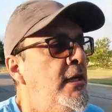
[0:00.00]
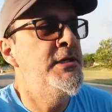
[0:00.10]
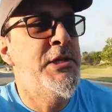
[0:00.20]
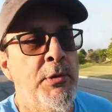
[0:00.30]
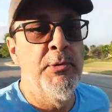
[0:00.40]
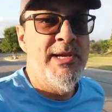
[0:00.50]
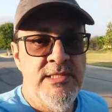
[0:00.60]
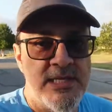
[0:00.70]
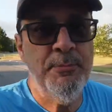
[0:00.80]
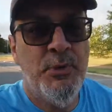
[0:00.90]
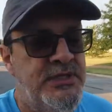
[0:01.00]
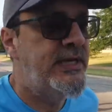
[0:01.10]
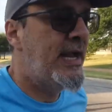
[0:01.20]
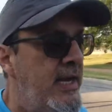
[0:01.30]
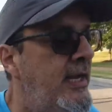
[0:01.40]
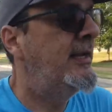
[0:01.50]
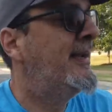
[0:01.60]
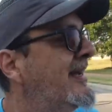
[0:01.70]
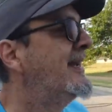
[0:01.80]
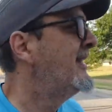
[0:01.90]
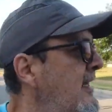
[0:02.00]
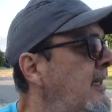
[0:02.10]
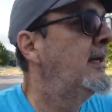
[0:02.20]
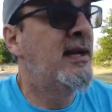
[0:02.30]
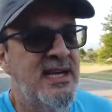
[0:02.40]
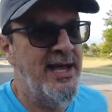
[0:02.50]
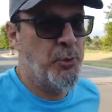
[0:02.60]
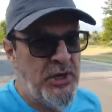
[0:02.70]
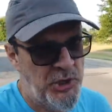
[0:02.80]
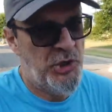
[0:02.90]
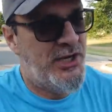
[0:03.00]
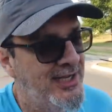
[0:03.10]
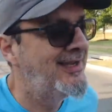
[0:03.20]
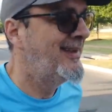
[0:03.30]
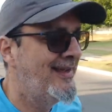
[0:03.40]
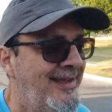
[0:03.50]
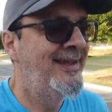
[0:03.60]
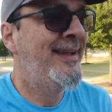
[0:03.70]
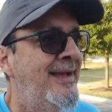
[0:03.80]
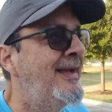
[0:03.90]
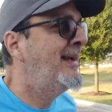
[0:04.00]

So we're running separate today. Kind of weird. But